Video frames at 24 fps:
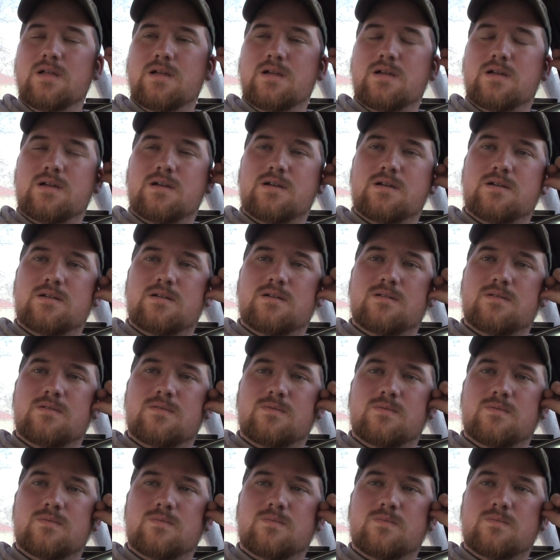
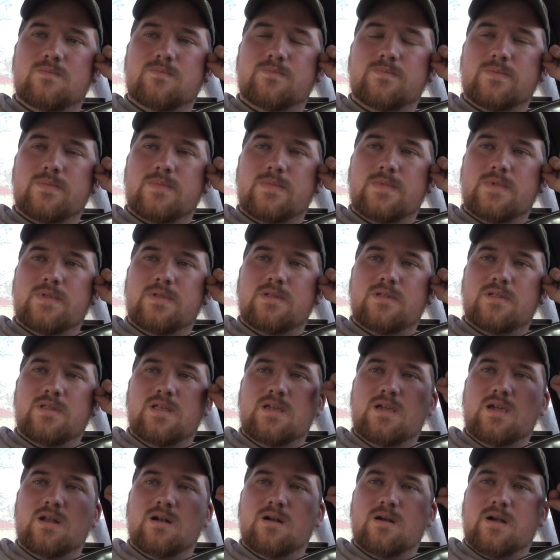Uh,
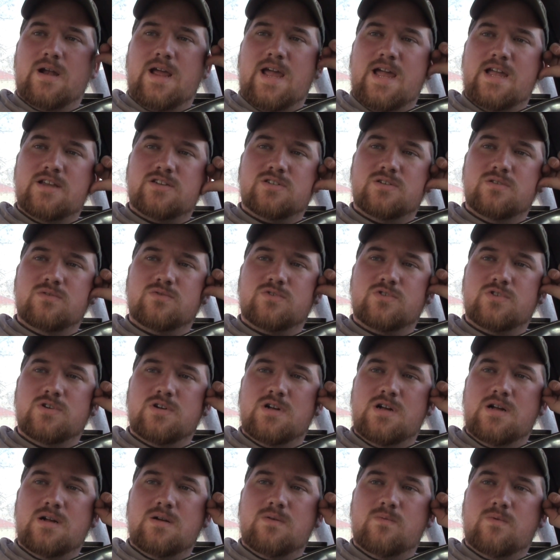the international
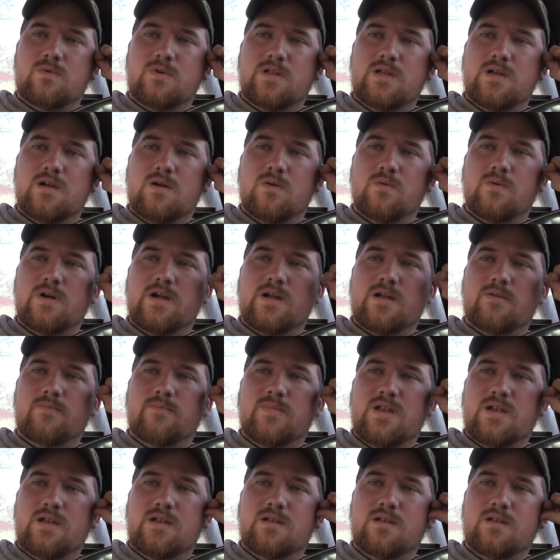truck. One of y'all
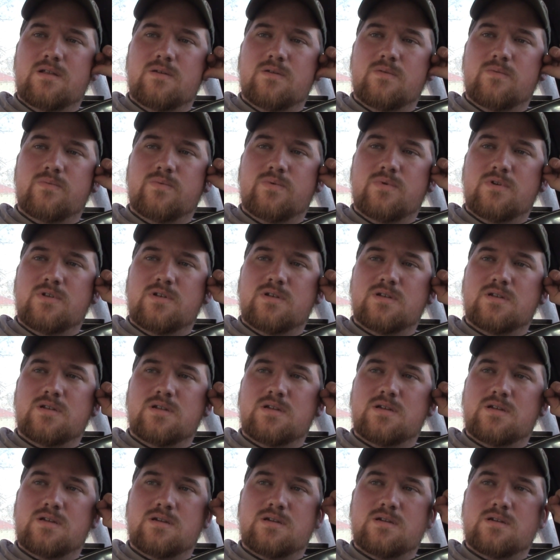recommended do, putting
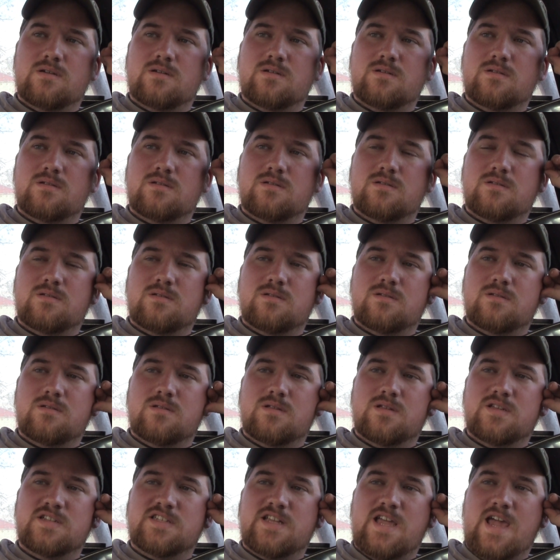uh,
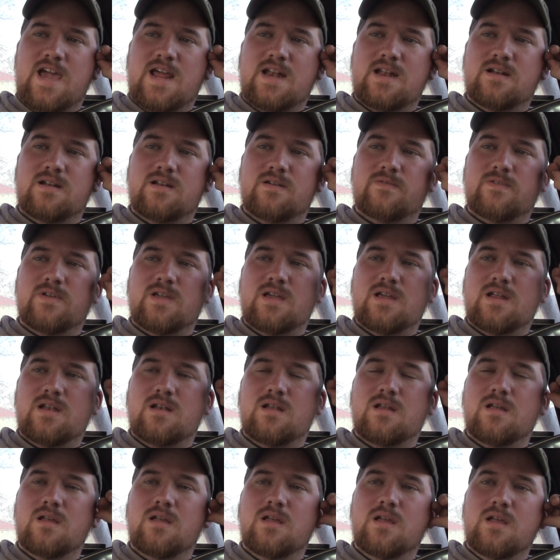this additive in
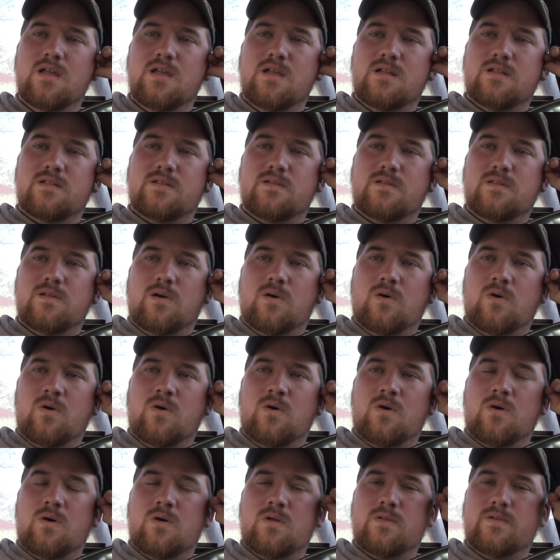to the
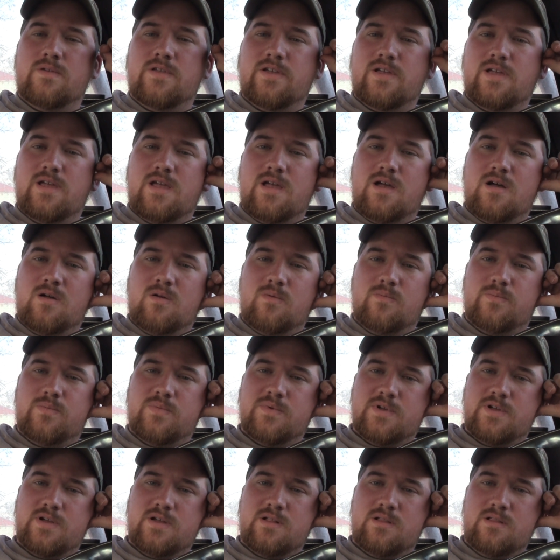oil to help
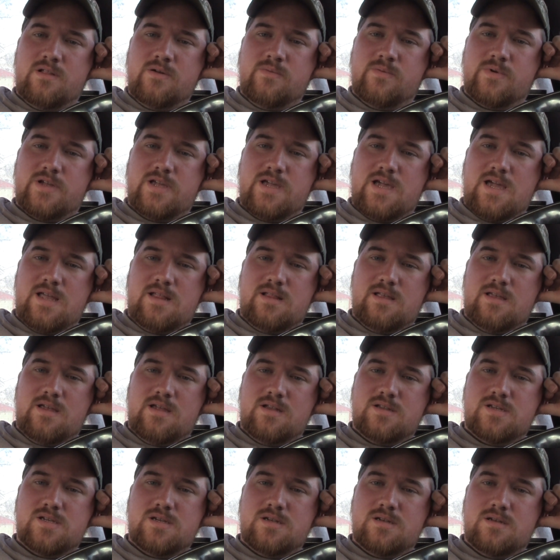uh, lubricate the
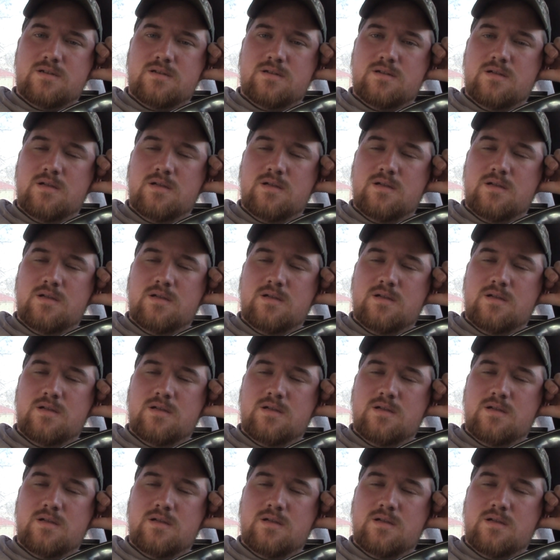engine